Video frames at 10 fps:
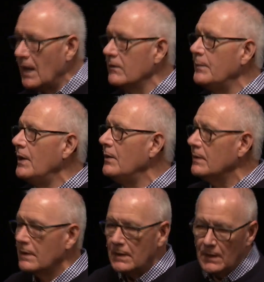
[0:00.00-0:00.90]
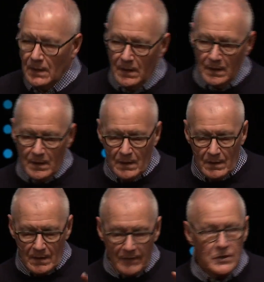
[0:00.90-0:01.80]
Every boat,
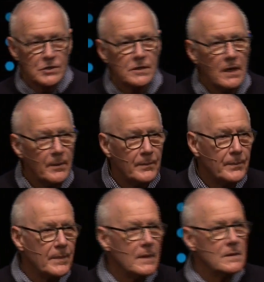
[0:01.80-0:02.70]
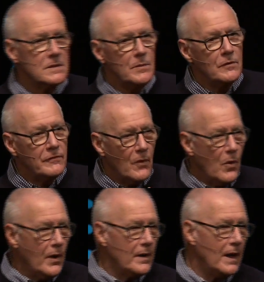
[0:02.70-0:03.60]
every ship to move
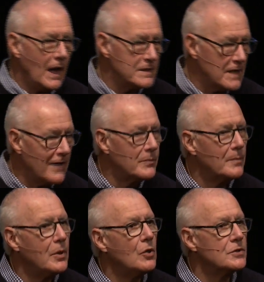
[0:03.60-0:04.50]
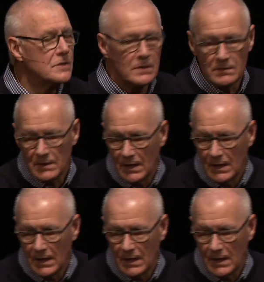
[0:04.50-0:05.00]
forward has to have propulsion.